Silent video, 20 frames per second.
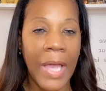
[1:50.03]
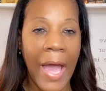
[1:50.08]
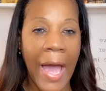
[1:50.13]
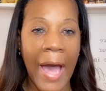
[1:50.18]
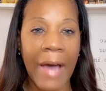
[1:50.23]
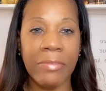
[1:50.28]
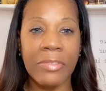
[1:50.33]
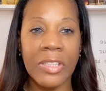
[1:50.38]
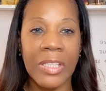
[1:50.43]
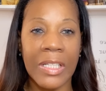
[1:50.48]

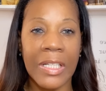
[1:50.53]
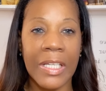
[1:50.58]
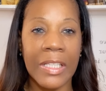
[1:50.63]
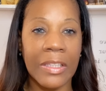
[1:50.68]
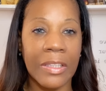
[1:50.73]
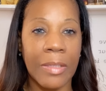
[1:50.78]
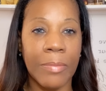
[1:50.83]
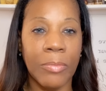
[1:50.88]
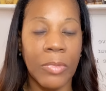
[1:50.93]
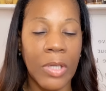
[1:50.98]
have to
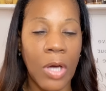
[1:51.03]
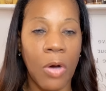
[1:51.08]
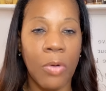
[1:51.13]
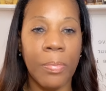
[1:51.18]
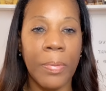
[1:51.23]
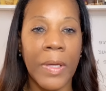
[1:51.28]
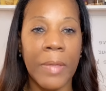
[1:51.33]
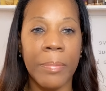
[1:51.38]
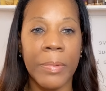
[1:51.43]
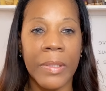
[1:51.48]
let them go,
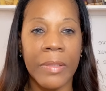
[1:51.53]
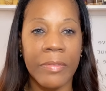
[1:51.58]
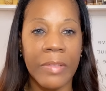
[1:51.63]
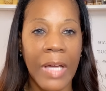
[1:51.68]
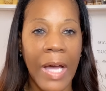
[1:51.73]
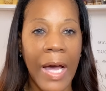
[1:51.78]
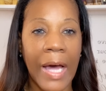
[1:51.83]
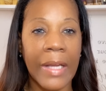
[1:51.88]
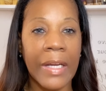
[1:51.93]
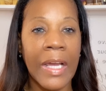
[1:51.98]
people of
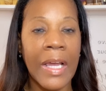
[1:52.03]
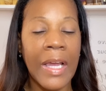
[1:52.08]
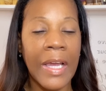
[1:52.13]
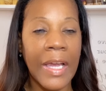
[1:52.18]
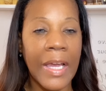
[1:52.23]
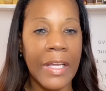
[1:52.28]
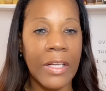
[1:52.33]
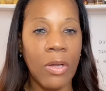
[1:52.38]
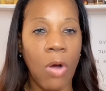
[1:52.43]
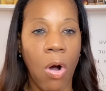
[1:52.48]
God,
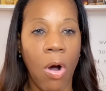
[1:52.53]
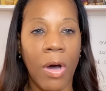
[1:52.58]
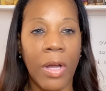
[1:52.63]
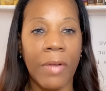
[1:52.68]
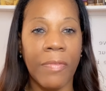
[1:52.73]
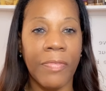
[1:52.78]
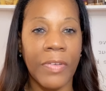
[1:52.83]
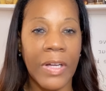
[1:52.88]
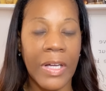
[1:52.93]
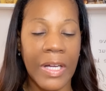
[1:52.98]
in
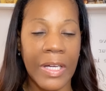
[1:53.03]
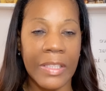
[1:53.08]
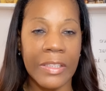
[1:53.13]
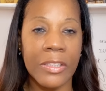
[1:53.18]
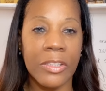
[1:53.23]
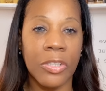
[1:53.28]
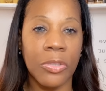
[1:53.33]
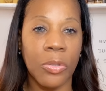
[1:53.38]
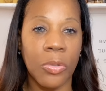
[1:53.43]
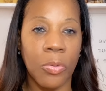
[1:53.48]
order for
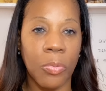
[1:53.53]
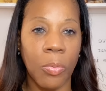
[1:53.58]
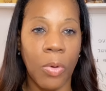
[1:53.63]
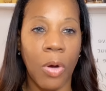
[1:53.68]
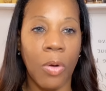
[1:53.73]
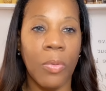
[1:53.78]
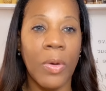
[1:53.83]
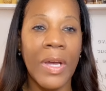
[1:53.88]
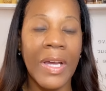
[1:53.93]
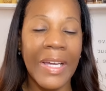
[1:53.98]
us to
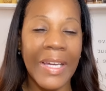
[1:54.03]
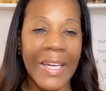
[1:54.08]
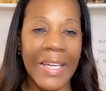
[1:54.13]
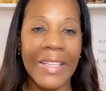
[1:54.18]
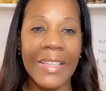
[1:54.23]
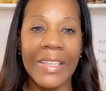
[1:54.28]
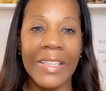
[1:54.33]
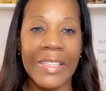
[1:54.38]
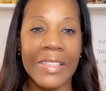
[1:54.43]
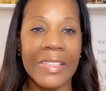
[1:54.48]
grow
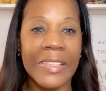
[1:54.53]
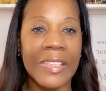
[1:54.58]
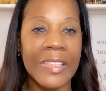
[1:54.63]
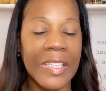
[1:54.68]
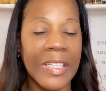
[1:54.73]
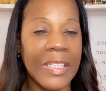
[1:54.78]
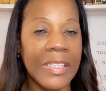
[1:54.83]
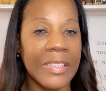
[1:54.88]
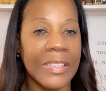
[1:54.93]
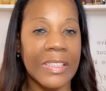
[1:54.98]
in this
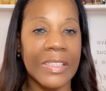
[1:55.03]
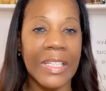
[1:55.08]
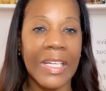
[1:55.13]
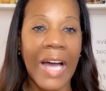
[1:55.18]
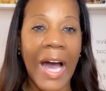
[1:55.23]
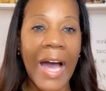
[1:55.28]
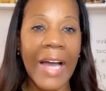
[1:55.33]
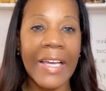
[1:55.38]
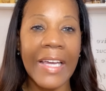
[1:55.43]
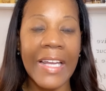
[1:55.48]
season.
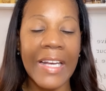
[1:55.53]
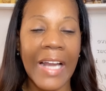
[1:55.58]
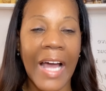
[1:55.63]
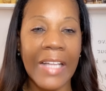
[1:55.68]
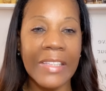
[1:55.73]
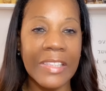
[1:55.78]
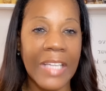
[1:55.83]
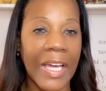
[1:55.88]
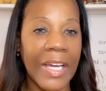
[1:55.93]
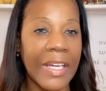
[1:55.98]
God
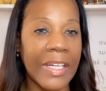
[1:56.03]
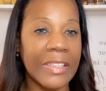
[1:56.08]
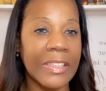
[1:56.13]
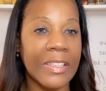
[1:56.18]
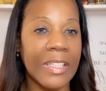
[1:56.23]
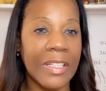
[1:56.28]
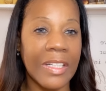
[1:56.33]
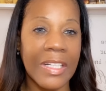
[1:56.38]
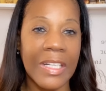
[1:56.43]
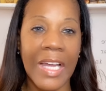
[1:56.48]
cannot take us
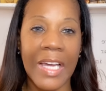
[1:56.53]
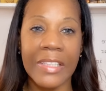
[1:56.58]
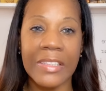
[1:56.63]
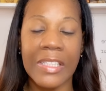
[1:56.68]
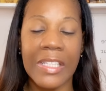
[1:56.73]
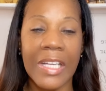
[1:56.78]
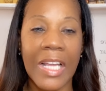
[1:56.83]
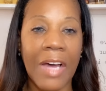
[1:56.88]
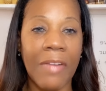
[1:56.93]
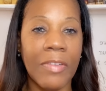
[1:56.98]
to the
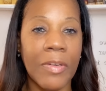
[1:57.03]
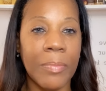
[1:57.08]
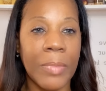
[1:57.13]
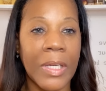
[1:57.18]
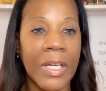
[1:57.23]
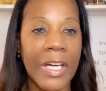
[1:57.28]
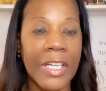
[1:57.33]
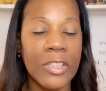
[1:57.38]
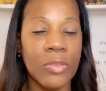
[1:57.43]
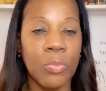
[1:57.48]
next level
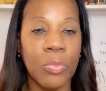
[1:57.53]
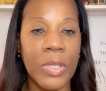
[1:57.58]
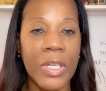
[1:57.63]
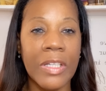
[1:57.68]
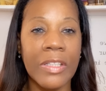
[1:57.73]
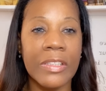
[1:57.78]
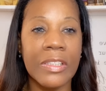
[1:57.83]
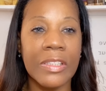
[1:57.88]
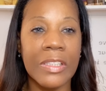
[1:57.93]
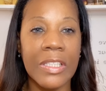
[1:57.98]
because we
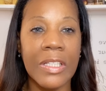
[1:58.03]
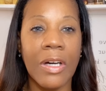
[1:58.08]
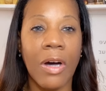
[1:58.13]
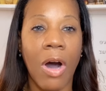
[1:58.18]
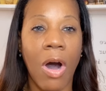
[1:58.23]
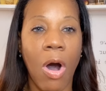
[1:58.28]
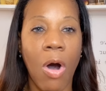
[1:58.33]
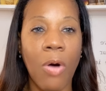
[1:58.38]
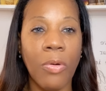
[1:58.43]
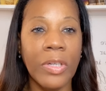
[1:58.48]
are still
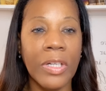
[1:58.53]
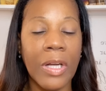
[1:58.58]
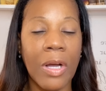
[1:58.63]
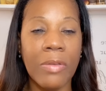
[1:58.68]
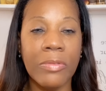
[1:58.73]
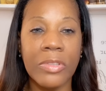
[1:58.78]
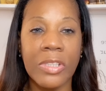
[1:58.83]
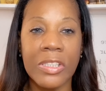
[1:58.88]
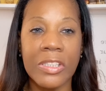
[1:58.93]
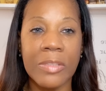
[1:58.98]
holding
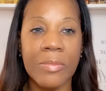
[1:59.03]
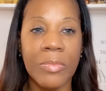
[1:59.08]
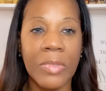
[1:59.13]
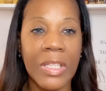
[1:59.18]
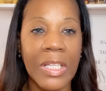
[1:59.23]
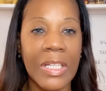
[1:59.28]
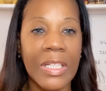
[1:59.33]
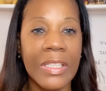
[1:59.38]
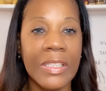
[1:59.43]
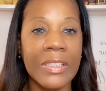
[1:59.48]
on to some
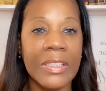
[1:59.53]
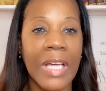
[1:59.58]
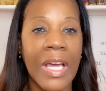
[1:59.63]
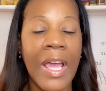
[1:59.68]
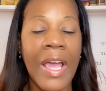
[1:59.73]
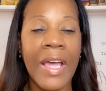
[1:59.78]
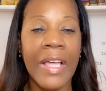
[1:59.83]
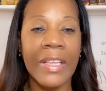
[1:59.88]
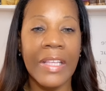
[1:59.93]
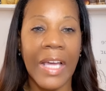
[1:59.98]
things
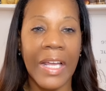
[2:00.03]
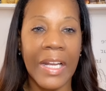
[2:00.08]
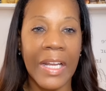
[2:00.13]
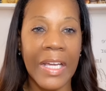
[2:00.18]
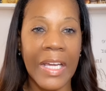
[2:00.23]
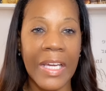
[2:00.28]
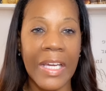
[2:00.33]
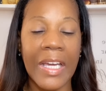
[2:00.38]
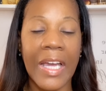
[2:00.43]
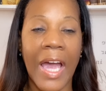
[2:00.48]
that
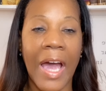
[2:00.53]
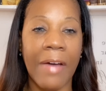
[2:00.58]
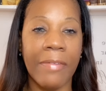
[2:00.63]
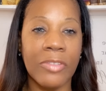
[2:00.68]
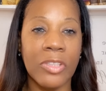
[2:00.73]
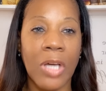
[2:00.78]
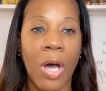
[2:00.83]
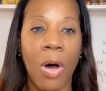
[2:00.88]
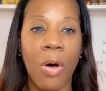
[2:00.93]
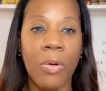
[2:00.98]
he have
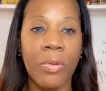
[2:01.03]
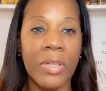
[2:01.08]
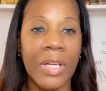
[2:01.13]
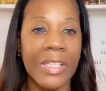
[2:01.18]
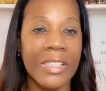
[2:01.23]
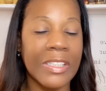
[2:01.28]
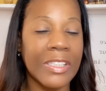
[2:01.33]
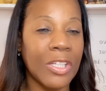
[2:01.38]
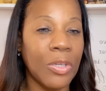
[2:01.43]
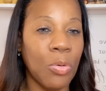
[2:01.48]
told
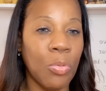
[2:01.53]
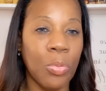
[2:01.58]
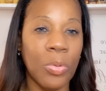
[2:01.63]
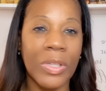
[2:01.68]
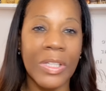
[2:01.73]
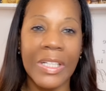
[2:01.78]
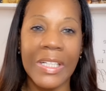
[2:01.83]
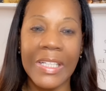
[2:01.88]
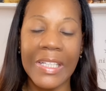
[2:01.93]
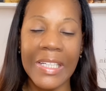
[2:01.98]
us to
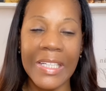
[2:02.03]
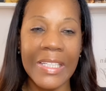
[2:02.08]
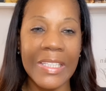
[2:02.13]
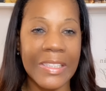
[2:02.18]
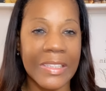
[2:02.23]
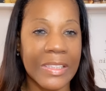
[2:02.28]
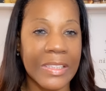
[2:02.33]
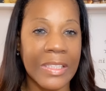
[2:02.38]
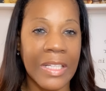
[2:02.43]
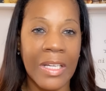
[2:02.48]
release
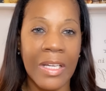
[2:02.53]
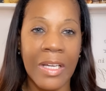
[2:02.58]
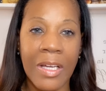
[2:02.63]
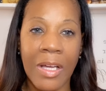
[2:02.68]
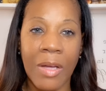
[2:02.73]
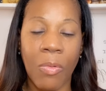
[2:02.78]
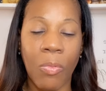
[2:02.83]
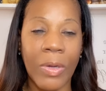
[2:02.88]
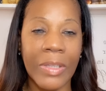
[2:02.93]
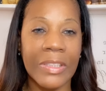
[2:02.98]
release.
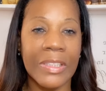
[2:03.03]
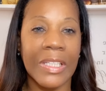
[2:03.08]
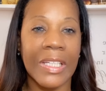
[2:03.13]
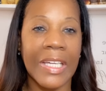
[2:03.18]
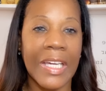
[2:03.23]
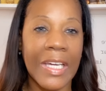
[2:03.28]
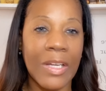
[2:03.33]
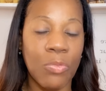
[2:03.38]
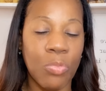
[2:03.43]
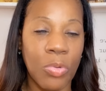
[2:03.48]
Once
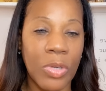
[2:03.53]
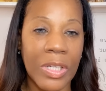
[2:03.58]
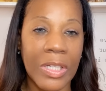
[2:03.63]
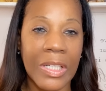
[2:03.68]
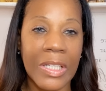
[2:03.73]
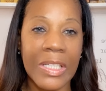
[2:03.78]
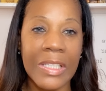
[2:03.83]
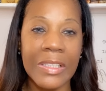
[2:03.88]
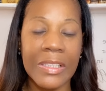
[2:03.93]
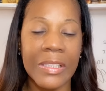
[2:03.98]
again,
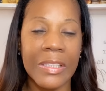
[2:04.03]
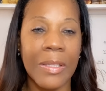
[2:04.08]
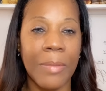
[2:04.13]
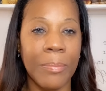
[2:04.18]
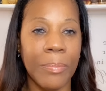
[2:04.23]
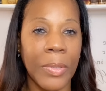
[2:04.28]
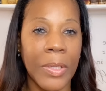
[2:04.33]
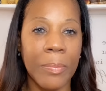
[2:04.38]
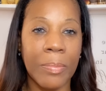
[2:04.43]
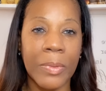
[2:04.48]
release
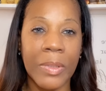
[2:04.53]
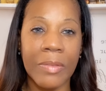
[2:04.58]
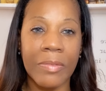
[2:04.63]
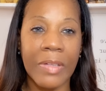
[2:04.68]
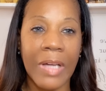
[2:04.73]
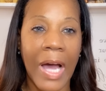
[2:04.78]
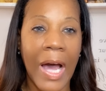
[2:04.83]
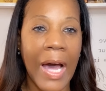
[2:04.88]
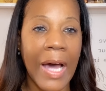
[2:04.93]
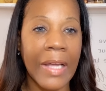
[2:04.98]
them, people of
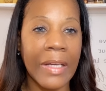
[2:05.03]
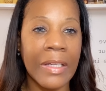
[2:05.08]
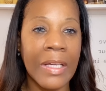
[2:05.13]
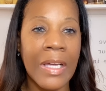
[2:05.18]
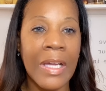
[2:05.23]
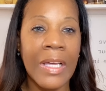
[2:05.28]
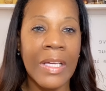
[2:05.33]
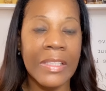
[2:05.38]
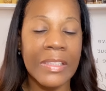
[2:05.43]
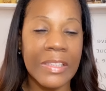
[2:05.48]
God.
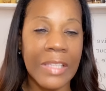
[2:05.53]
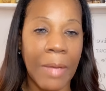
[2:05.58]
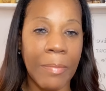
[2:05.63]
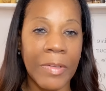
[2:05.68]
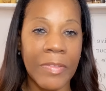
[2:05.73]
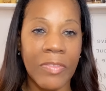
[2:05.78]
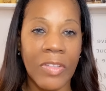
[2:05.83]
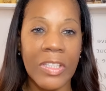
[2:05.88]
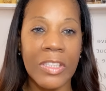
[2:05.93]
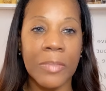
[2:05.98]
Some
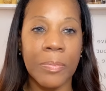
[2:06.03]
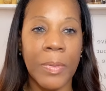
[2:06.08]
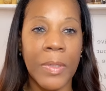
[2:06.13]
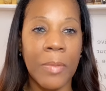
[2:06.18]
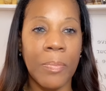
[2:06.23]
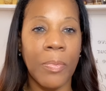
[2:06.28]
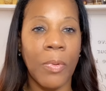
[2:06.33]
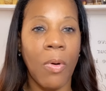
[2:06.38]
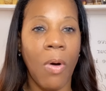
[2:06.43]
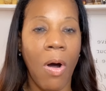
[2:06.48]
of these
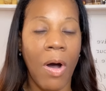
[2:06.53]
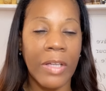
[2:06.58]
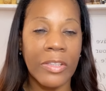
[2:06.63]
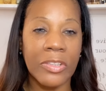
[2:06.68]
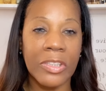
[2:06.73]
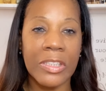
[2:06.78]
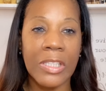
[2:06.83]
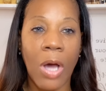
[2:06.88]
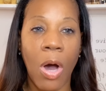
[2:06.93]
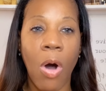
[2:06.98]
people are
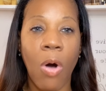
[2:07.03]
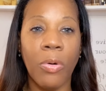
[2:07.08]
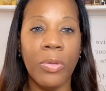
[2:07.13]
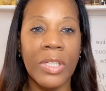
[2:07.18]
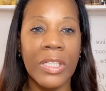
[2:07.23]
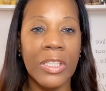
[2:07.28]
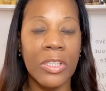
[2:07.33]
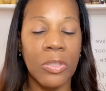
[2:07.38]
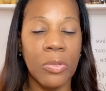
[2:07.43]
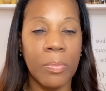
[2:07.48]
just
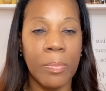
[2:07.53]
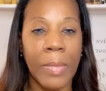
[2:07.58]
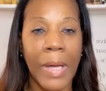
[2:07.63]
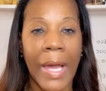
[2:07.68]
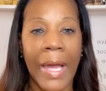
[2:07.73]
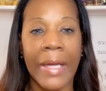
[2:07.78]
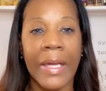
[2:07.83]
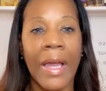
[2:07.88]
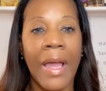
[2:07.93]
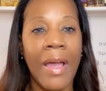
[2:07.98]
holding you
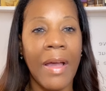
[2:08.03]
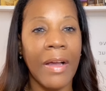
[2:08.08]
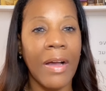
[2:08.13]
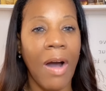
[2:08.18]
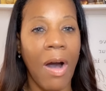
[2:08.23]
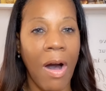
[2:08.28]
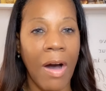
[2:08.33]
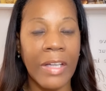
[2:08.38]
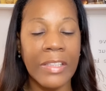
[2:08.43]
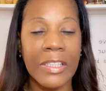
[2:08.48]
back,
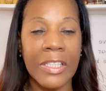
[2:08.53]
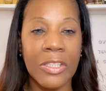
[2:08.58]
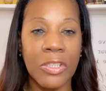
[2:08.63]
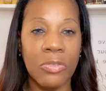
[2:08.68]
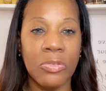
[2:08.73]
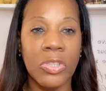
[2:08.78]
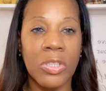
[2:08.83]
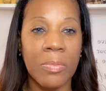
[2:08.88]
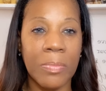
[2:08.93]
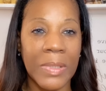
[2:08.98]
causing
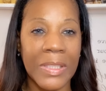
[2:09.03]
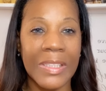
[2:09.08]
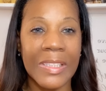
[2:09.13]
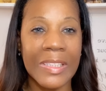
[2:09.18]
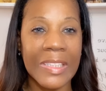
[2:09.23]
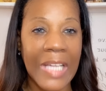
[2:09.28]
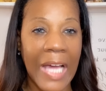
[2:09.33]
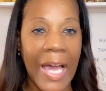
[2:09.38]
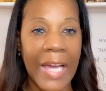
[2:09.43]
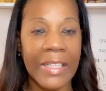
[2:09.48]
you to be
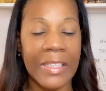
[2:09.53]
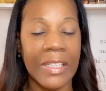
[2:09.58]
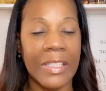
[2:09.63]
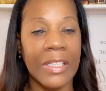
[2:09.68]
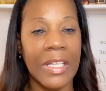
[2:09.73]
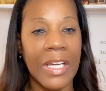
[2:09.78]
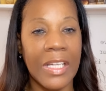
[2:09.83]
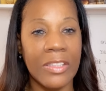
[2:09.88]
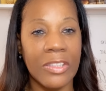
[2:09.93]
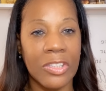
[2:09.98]

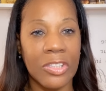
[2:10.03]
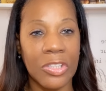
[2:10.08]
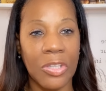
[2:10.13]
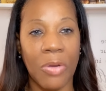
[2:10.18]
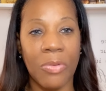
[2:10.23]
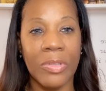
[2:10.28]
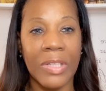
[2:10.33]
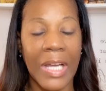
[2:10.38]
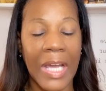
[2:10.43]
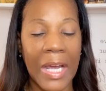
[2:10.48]
stagnant in
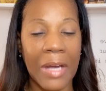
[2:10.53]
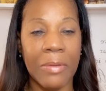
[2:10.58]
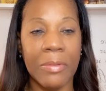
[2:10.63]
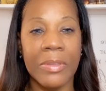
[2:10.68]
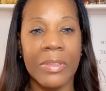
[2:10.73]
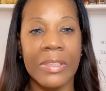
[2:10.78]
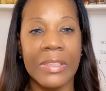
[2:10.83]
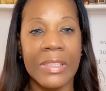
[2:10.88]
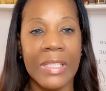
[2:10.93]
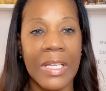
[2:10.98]
certain
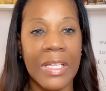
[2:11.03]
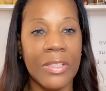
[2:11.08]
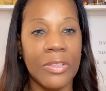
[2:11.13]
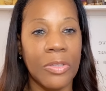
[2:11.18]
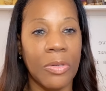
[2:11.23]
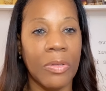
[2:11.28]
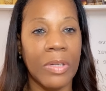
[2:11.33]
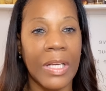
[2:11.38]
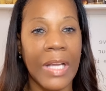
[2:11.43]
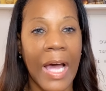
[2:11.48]
areas in
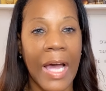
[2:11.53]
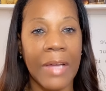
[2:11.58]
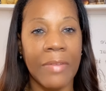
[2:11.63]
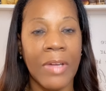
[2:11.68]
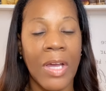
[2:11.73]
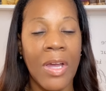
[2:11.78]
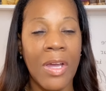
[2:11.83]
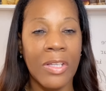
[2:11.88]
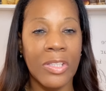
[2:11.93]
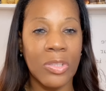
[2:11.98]
your life.
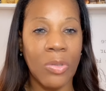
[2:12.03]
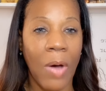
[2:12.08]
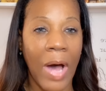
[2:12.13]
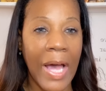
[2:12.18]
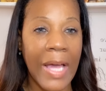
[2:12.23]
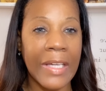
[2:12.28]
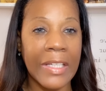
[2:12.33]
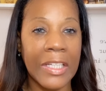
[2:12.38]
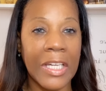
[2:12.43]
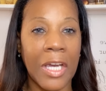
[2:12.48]
So
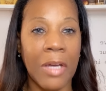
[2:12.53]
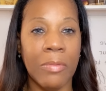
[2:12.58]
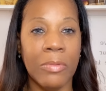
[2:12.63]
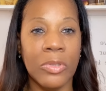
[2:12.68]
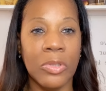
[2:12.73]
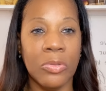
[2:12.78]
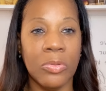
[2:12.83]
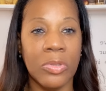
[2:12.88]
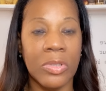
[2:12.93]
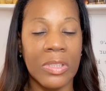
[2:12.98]
I
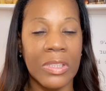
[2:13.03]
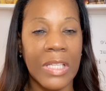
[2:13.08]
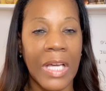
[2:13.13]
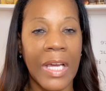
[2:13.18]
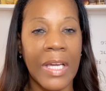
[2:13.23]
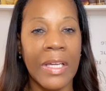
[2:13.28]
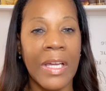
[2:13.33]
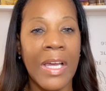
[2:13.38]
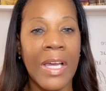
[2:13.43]
encourage you today